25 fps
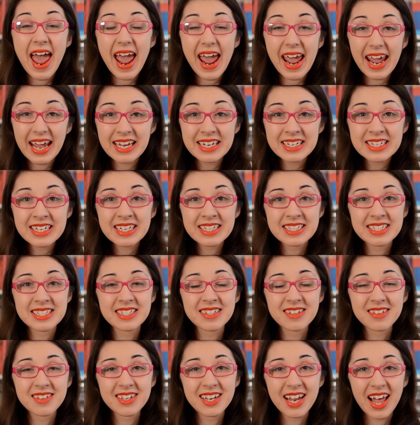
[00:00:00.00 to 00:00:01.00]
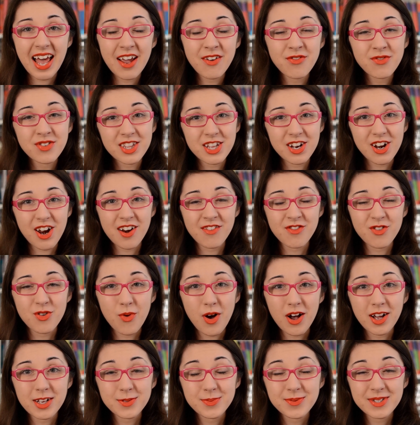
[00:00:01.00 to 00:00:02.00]
And it's still alive when the larval
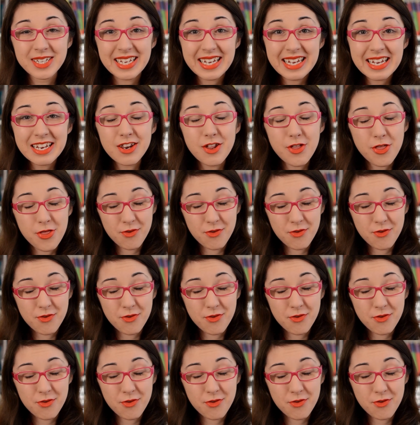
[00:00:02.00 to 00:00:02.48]
wasps eat